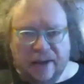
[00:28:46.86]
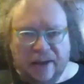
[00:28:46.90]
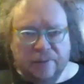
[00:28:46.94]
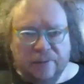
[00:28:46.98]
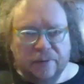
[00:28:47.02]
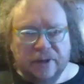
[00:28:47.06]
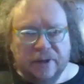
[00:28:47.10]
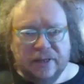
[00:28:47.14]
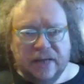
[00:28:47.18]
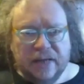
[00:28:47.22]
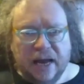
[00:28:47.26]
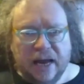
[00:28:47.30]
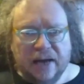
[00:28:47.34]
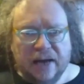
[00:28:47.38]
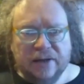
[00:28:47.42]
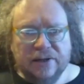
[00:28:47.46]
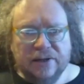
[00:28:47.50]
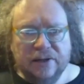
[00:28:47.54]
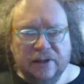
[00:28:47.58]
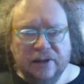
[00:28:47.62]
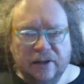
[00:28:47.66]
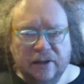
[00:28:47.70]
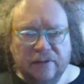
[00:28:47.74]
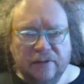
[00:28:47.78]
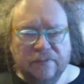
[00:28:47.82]
was
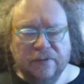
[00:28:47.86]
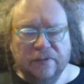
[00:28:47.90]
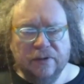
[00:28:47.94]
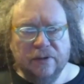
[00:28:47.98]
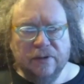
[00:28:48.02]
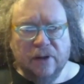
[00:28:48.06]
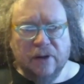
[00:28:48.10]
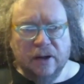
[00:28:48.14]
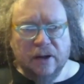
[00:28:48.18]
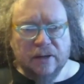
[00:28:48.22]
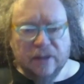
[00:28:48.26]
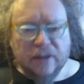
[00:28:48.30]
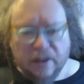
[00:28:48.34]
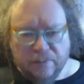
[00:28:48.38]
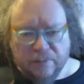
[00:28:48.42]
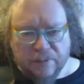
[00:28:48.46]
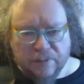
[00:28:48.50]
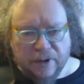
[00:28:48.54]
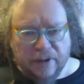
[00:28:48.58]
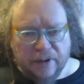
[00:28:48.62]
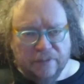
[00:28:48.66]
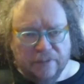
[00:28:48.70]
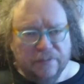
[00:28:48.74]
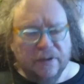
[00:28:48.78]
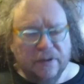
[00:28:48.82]
actually for a long time
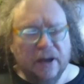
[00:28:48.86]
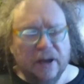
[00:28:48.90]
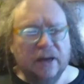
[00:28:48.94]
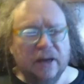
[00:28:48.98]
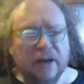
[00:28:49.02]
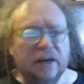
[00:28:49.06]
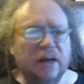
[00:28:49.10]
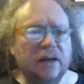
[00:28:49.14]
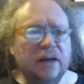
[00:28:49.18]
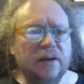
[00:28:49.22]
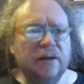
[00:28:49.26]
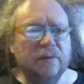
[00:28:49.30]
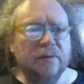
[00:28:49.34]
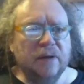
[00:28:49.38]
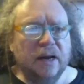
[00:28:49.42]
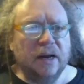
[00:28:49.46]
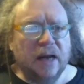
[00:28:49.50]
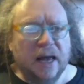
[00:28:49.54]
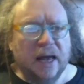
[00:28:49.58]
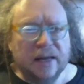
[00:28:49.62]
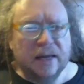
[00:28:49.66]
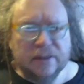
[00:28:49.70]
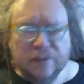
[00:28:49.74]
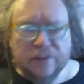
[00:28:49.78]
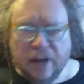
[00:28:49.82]
pretty fun. And you might
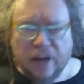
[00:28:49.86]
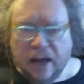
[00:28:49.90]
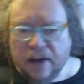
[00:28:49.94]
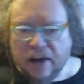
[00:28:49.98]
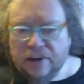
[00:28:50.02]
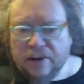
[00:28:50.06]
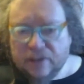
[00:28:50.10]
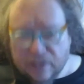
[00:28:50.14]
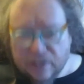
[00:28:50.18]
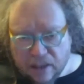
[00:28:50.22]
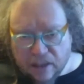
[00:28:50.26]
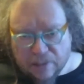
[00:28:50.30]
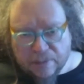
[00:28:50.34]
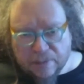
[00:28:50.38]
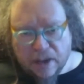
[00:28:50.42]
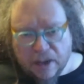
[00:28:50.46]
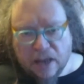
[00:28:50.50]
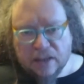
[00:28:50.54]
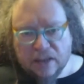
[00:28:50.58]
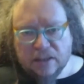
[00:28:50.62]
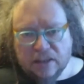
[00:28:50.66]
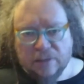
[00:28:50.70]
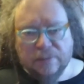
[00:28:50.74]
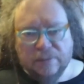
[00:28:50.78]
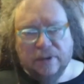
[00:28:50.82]
ask, well, how is that
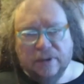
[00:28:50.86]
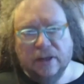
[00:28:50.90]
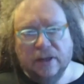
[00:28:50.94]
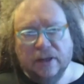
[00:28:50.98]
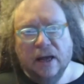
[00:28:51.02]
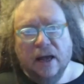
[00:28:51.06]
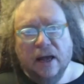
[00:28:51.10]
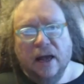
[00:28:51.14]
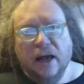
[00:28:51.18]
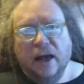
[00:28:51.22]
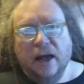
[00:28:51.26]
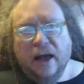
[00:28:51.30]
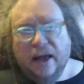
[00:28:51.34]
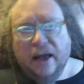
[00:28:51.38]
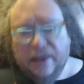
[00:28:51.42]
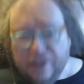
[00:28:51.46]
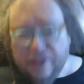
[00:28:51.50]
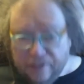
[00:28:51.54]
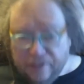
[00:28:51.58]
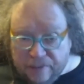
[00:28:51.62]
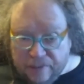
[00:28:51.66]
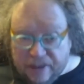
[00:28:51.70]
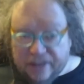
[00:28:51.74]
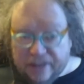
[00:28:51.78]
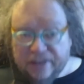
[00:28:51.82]
possible? And the
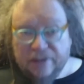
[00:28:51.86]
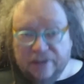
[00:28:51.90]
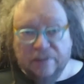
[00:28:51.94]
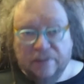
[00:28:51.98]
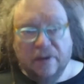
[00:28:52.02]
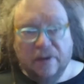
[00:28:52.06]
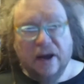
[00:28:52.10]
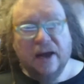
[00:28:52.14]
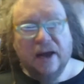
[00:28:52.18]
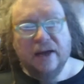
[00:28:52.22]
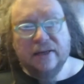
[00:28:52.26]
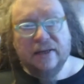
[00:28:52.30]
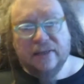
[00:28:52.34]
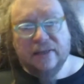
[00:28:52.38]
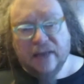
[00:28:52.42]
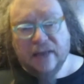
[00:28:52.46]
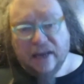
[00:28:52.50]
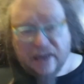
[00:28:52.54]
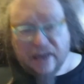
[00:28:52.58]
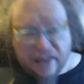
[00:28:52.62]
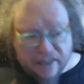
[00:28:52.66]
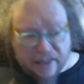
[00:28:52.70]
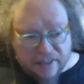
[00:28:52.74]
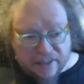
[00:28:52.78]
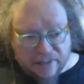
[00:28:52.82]
reason why is that
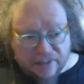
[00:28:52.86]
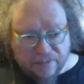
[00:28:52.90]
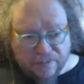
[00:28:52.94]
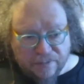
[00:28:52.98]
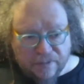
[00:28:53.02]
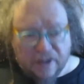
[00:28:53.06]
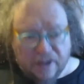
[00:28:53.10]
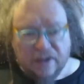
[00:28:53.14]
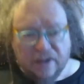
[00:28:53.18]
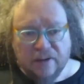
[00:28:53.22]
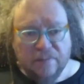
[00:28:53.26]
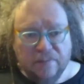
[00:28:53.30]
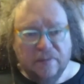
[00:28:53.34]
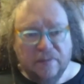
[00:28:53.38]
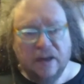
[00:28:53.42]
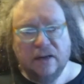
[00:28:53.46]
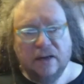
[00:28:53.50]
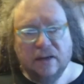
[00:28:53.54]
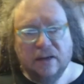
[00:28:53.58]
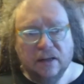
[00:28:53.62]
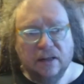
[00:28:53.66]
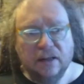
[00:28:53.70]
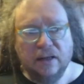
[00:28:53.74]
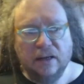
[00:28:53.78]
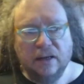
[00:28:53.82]
its
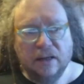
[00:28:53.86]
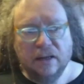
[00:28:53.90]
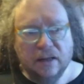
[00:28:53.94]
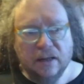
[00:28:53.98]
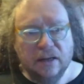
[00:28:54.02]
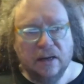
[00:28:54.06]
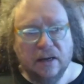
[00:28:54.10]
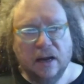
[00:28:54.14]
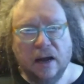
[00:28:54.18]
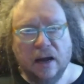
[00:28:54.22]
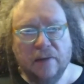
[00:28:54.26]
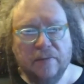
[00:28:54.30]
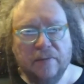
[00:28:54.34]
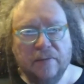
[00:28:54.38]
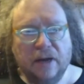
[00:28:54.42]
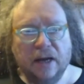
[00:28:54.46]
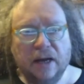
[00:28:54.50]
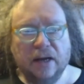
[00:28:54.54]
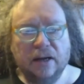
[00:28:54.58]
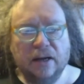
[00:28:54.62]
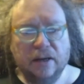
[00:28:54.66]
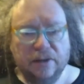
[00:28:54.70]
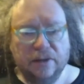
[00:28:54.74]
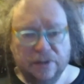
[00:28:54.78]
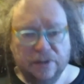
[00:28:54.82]
fundamental economic
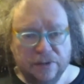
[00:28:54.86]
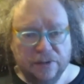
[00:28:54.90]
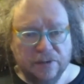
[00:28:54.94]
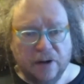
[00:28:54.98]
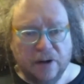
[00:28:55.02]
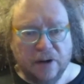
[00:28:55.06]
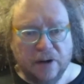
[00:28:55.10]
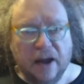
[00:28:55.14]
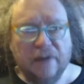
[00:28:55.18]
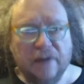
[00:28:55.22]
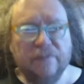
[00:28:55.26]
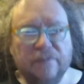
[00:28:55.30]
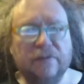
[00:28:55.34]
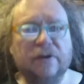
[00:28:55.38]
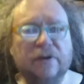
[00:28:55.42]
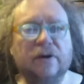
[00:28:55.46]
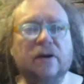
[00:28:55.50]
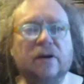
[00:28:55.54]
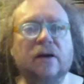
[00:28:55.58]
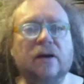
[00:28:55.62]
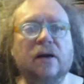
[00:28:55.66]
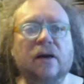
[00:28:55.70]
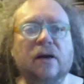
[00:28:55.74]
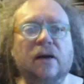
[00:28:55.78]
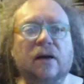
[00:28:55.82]

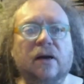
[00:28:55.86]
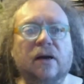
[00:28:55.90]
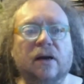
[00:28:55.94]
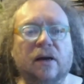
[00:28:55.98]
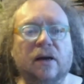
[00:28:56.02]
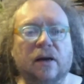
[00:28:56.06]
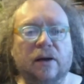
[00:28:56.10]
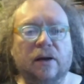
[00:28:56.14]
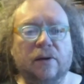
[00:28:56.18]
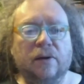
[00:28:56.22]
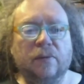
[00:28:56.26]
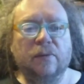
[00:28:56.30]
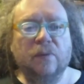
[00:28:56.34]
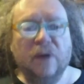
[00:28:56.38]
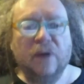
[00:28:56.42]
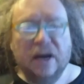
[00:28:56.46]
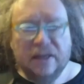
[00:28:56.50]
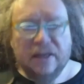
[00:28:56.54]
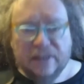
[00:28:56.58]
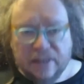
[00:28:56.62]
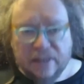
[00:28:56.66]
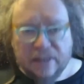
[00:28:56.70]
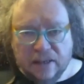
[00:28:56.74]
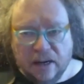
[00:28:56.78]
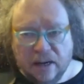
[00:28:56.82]
driver
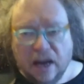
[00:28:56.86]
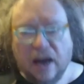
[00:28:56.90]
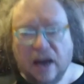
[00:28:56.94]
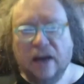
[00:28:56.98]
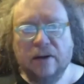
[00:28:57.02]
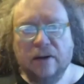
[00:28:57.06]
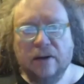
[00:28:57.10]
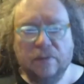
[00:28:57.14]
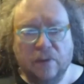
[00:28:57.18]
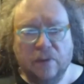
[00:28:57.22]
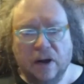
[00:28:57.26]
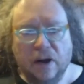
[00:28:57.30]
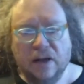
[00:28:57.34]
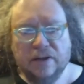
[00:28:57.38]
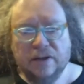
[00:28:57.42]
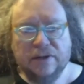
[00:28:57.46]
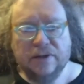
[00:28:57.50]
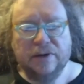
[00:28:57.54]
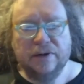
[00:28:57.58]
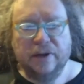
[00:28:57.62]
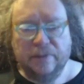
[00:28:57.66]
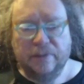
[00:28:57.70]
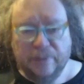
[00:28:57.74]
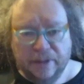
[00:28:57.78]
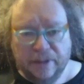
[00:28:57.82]
was not Wall
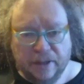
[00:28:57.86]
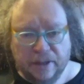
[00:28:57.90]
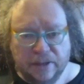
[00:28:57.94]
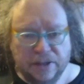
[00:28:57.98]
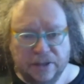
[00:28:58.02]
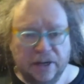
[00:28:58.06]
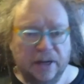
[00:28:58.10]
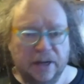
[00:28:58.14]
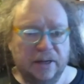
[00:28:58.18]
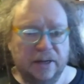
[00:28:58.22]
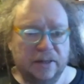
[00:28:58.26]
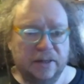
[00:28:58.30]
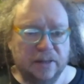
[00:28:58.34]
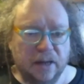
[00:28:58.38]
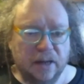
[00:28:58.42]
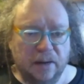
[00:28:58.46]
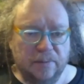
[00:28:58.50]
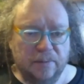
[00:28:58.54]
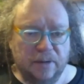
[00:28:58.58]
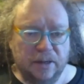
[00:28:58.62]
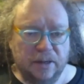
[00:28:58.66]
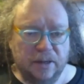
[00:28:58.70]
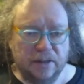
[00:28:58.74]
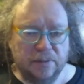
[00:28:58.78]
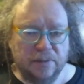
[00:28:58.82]
Street, but the Chinese
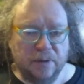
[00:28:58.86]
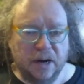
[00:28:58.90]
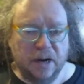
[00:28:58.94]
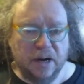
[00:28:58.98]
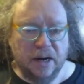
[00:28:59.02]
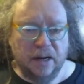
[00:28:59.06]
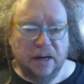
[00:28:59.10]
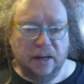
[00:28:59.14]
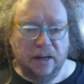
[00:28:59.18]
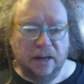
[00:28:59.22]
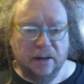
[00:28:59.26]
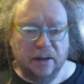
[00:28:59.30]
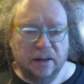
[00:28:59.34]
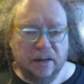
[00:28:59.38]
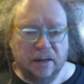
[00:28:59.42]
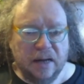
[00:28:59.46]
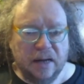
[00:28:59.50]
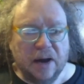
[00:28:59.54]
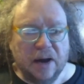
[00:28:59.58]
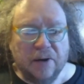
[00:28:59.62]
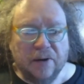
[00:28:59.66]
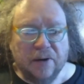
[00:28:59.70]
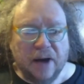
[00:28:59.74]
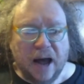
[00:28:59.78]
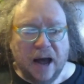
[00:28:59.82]
Communist Party.
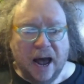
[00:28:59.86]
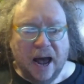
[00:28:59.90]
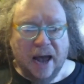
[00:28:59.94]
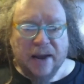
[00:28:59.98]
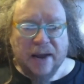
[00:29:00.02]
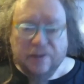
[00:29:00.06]
Now, I